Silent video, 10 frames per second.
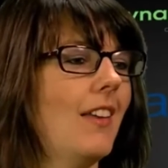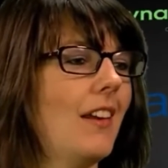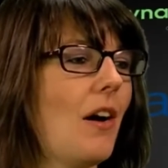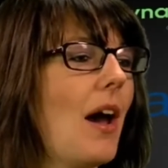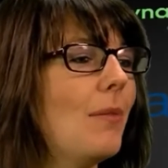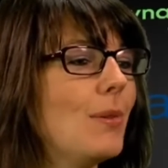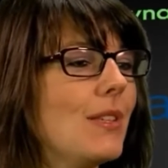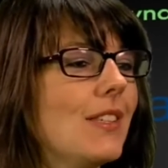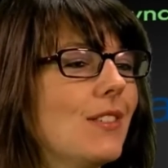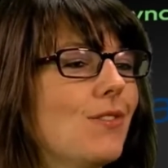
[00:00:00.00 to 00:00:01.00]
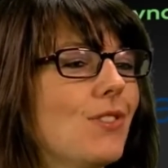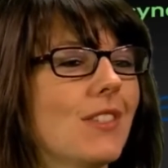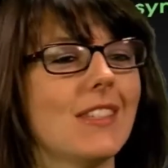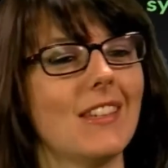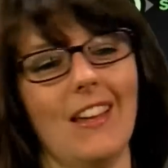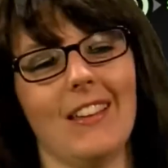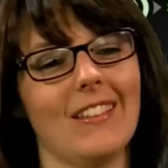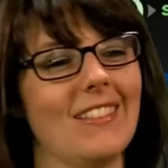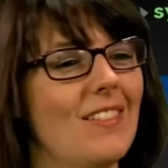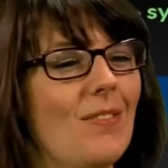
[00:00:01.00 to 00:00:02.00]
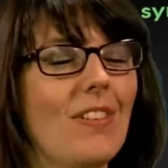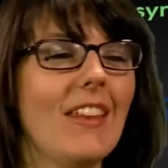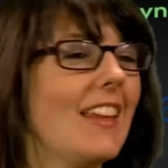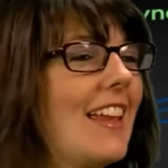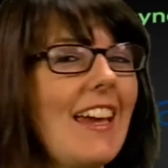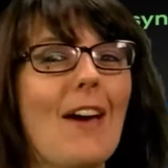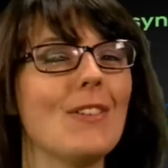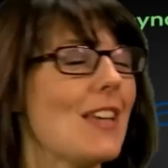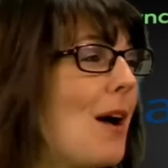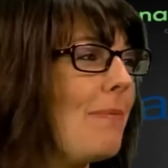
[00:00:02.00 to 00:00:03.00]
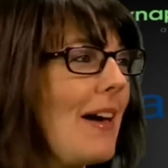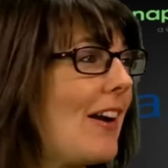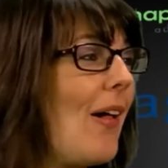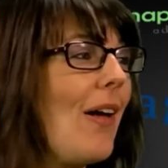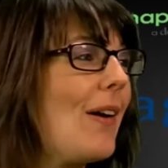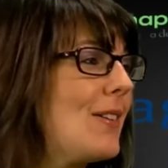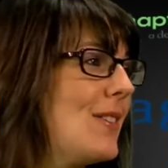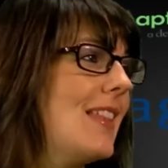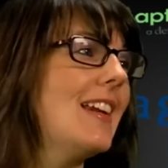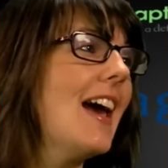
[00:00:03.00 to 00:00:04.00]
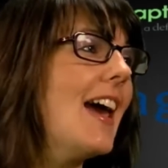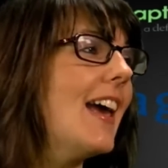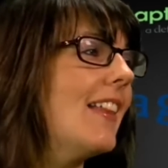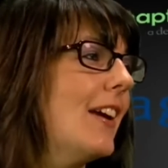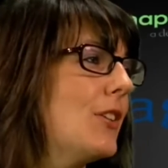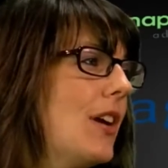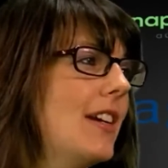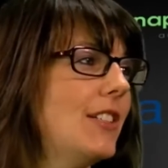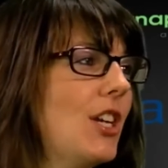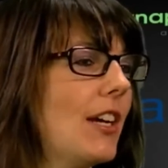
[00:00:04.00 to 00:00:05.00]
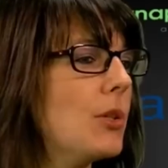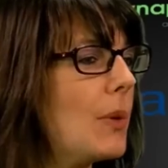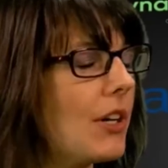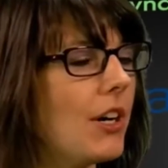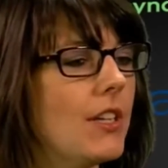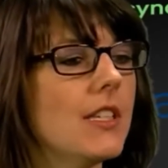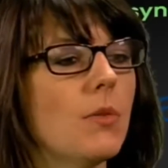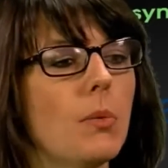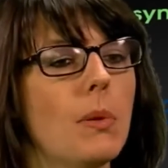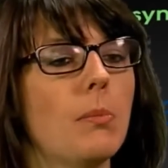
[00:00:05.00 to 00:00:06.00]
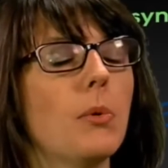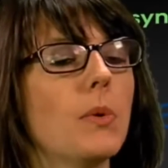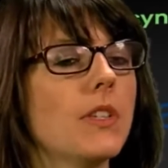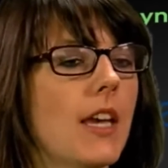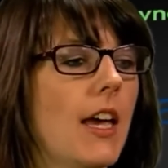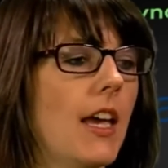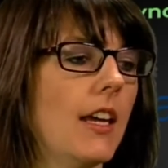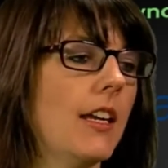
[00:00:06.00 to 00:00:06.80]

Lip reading: I was just like feeling like I was up at all hours of the night, like trying to check Twitter and see what people were saying.